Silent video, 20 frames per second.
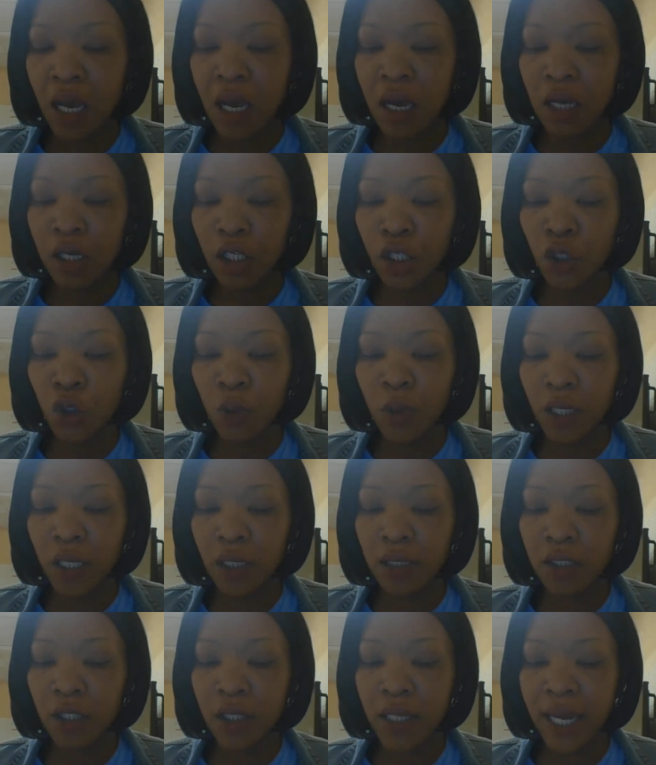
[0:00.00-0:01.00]
Cuba.
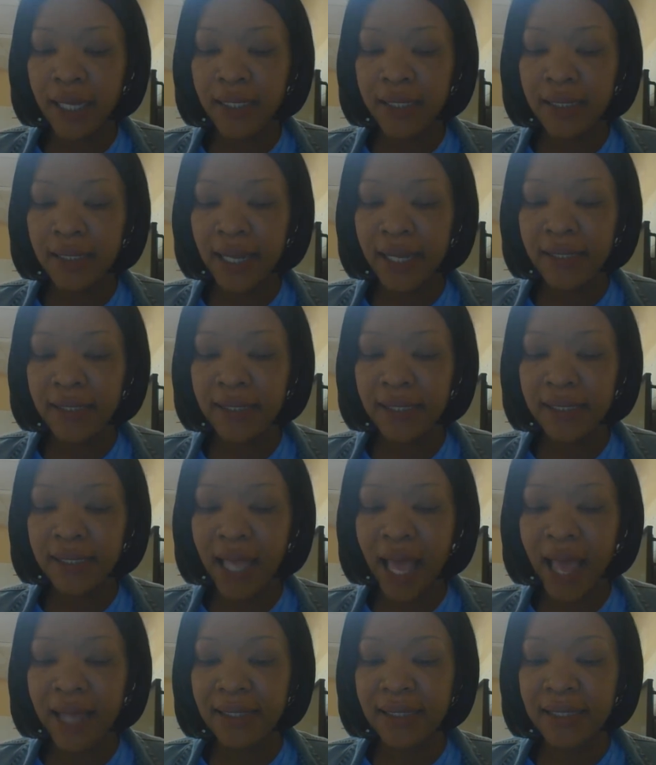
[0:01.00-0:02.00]
United States
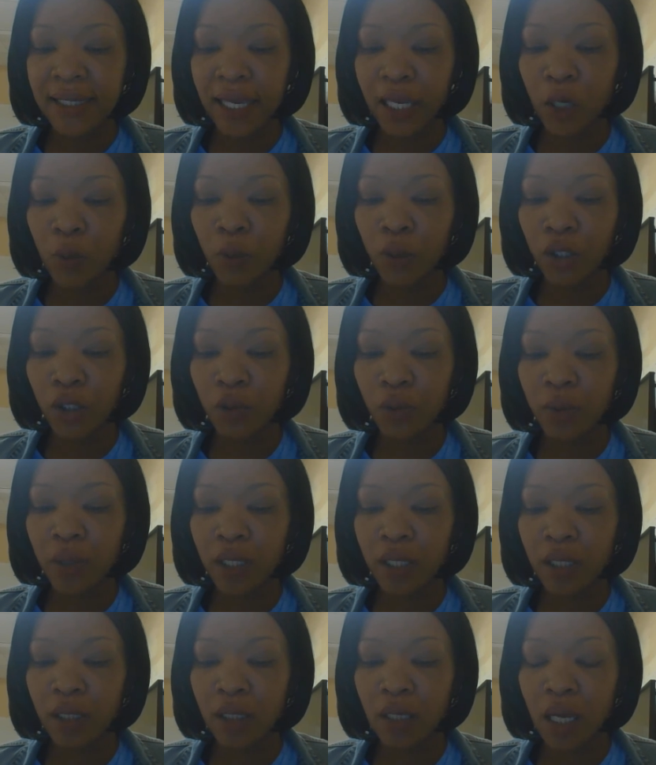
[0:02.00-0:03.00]
decides to help
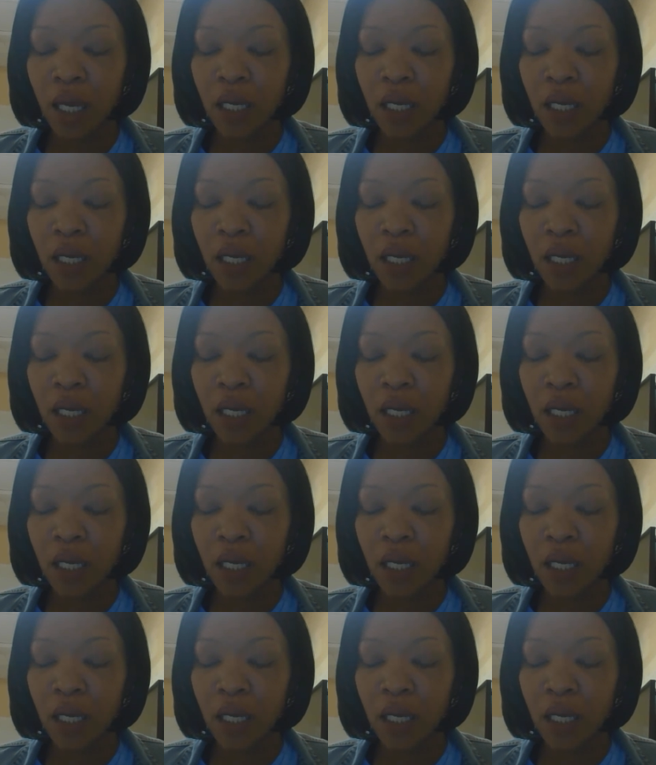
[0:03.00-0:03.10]
Cuba.